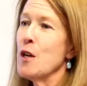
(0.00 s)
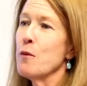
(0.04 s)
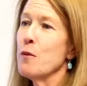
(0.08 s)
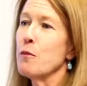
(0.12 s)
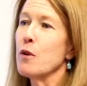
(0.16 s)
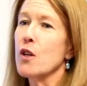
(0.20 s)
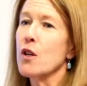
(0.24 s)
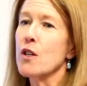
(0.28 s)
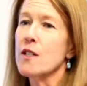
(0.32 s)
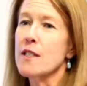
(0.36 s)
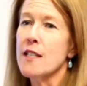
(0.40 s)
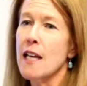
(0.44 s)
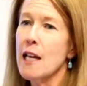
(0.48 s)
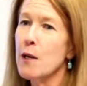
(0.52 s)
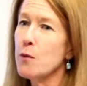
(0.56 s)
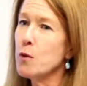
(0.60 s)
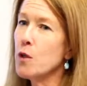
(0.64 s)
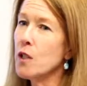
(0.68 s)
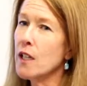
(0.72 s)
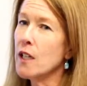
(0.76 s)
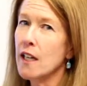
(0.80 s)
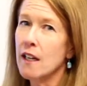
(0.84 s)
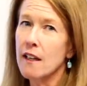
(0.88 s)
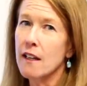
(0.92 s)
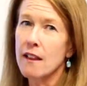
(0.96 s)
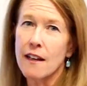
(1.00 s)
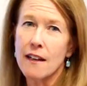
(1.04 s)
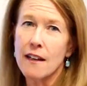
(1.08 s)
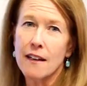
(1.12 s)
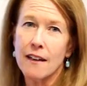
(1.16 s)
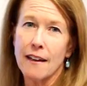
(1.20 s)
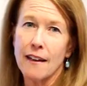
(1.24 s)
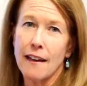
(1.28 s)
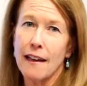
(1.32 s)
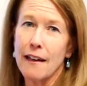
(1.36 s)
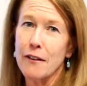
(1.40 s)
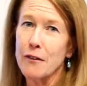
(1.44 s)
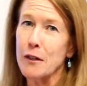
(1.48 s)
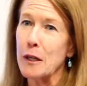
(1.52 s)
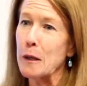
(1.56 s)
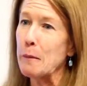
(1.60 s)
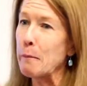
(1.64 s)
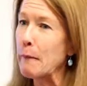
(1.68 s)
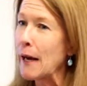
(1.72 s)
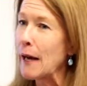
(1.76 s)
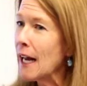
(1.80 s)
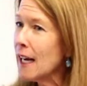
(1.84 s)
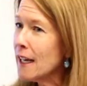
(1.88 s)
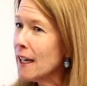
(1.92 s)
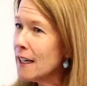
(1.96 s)
because they will kick that accounting
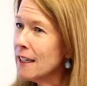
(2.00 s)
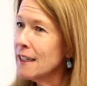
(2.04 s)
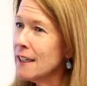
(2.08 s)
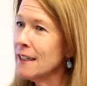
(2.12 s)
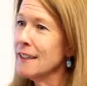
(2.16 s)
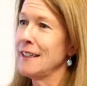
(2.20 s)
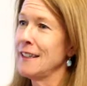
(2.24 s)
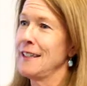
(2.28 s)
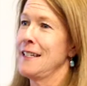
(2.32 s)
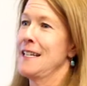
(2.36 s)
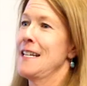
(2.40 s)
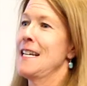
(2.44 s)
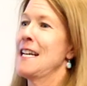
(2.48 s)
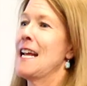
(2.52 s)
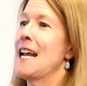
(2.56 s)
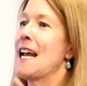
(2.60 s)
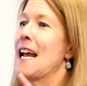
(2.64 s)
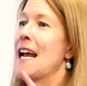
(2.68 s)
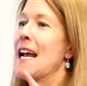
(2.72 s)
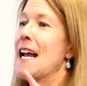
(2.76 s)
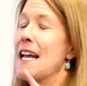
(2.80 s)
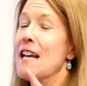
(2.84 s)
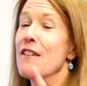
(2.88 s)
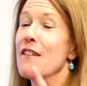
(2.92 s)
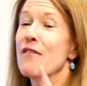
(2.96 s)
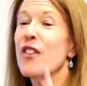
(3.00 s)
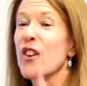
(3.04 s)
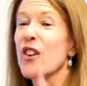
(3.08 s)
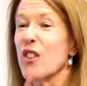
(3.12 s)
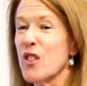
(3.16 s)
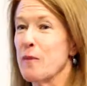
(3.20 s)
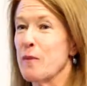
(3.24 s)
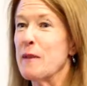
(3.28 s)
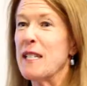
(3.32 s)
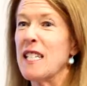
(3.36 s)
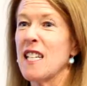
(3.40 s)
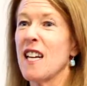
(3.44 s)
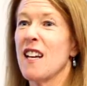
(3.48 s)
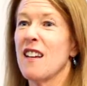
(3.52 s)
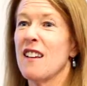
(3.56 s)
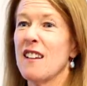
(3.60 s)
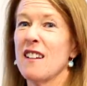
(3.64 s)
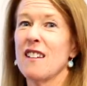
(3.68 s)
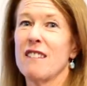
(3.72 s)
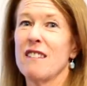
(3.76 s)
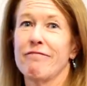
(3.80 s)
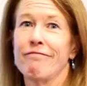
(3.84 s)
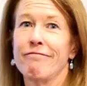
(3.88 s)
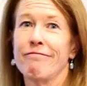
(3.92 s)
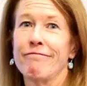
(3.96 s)
back if there's a mistake in
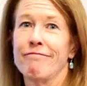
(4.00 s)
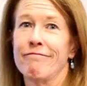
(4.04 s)
it.